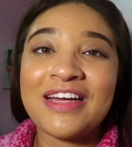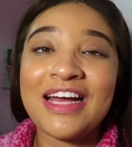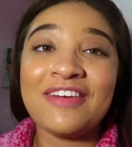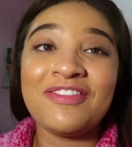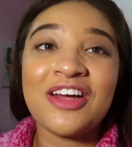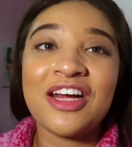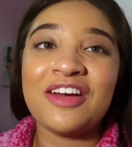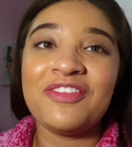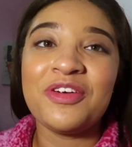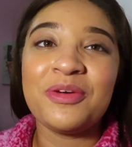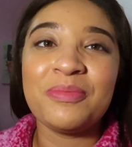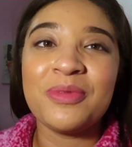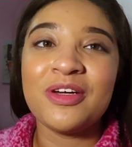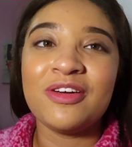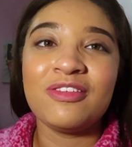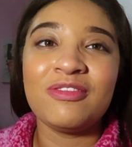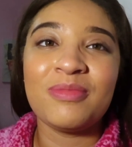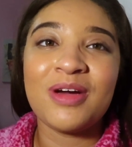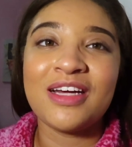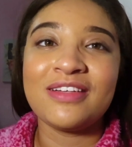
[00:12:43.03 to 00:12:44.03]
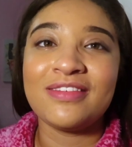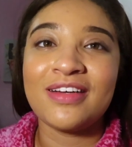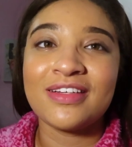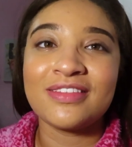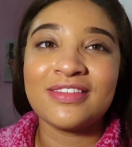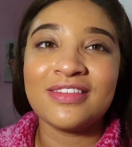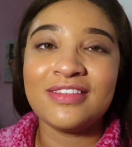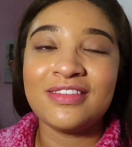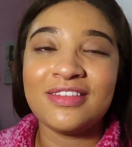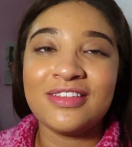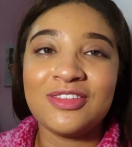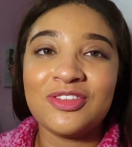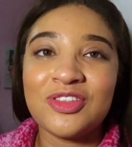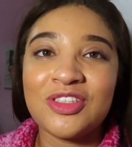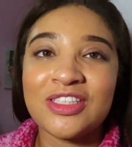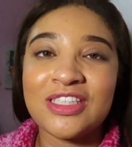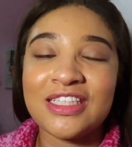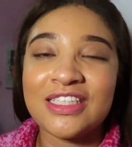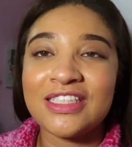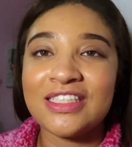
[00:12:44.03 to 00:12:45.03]
I've not even moved my Alexa. It's still
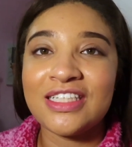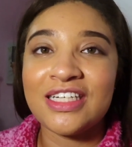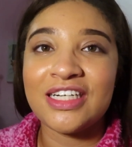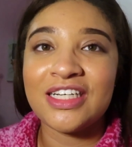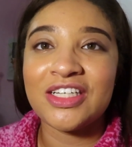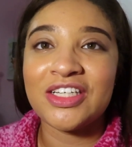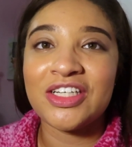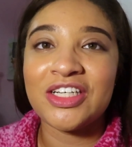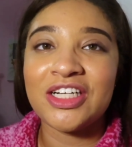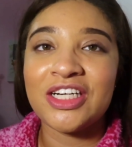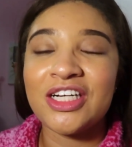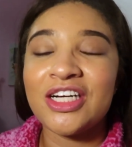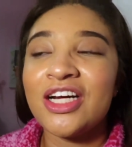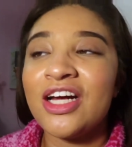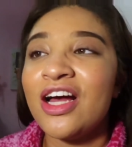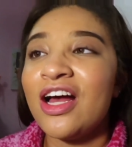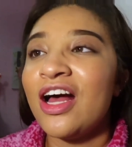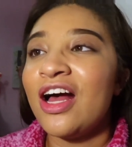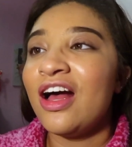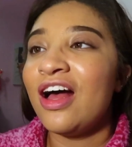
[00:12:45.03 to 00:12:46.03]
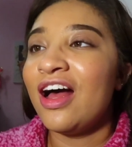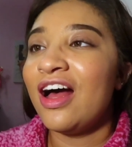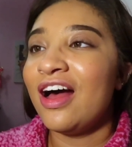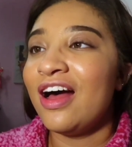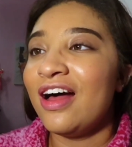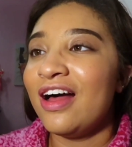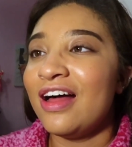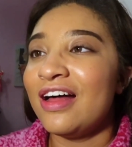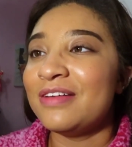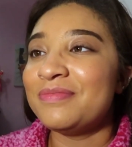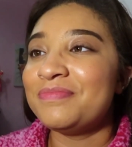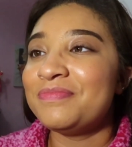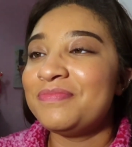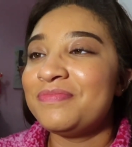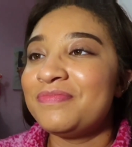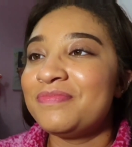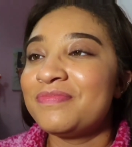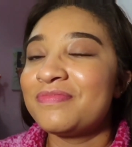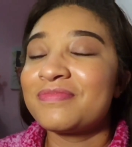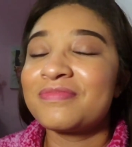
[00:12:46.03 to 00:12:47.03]
just like sitting here. I
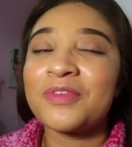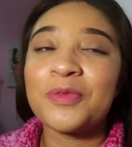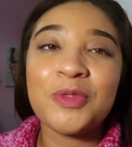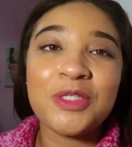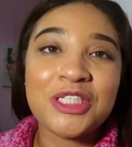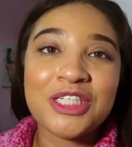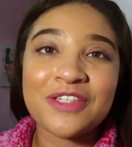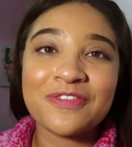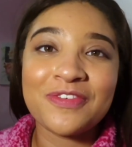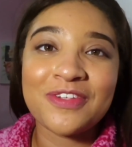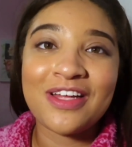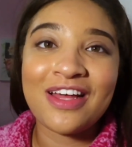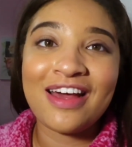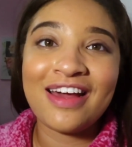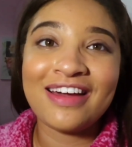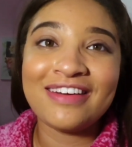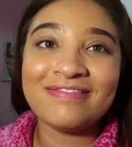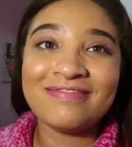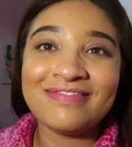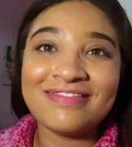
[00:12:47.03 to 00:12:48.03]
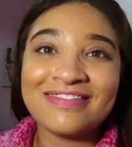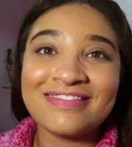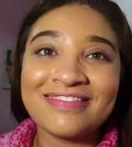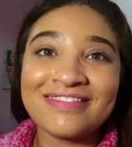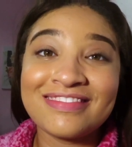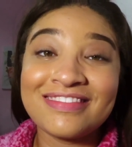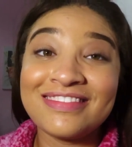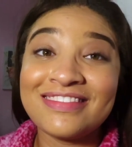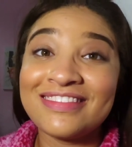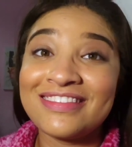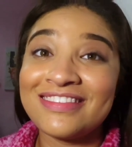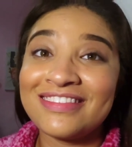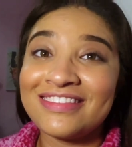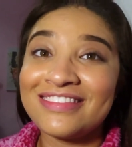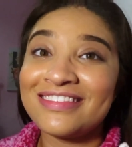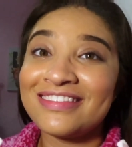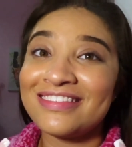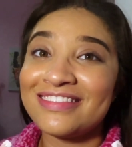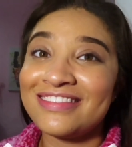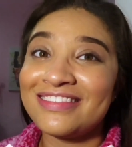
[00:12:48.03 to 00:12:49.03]
went to Chick-fil-A.
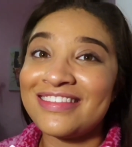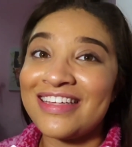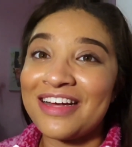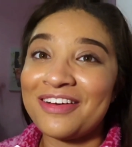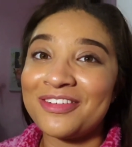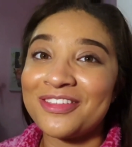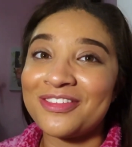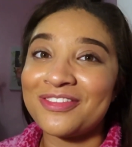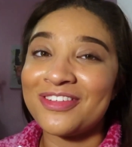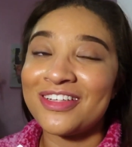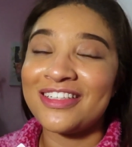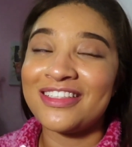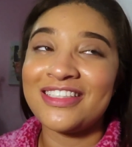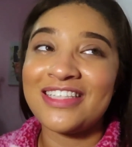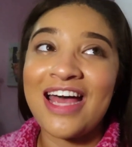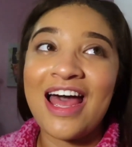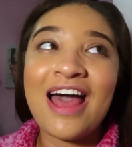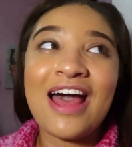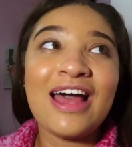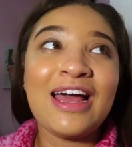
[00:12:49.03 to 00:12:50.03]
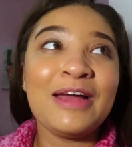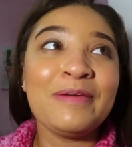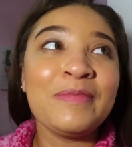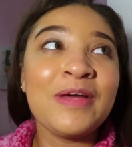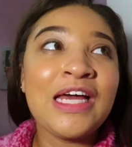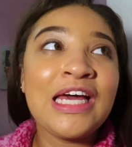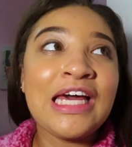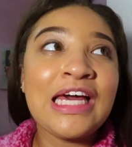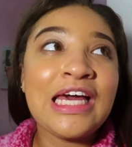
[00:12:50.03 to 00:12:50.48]
That was a fun time.